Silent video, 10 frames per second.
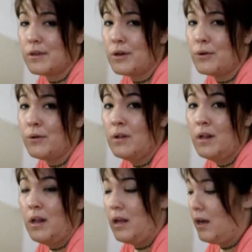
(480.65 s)
know
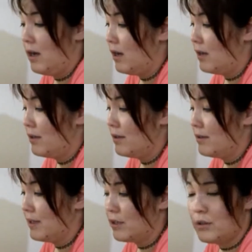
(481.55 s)

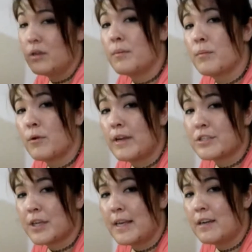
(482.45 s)
that you're a little bit more
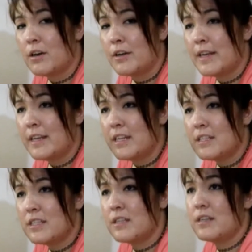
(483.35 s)
educated on it. And
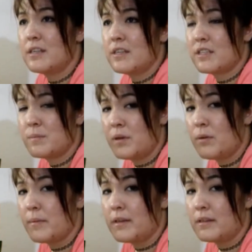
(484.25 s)
it's an
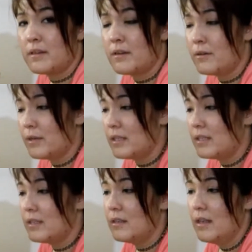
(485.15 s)
experiment. You know, he
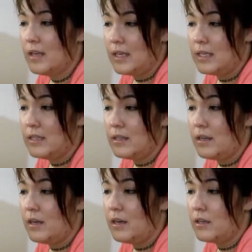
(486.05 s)
did
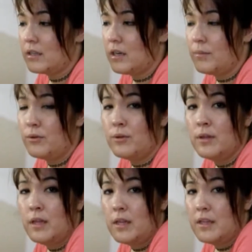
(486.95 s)
a couple
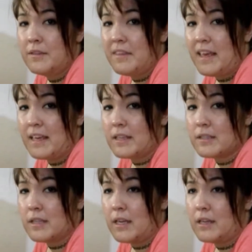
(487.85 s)

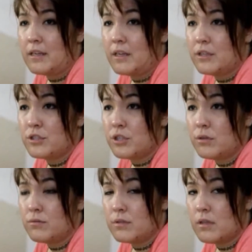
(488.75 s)
things and it
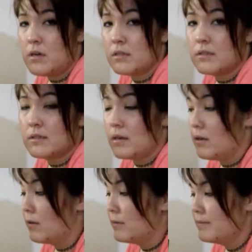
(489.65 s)
showed results.
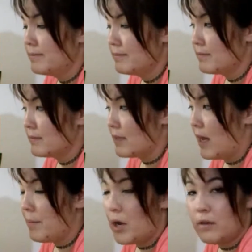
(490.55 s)
So
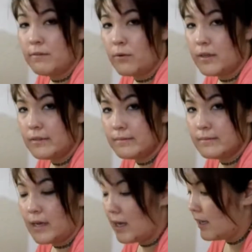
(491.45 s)
I'm all for it.
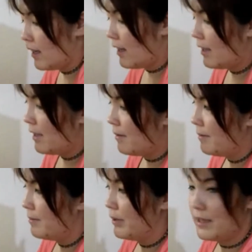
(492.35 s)
I
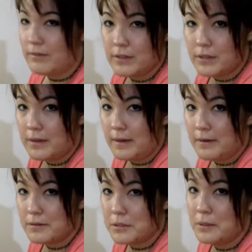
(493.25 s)
believe in it
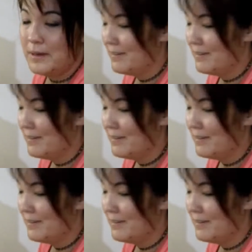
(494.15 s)
now. So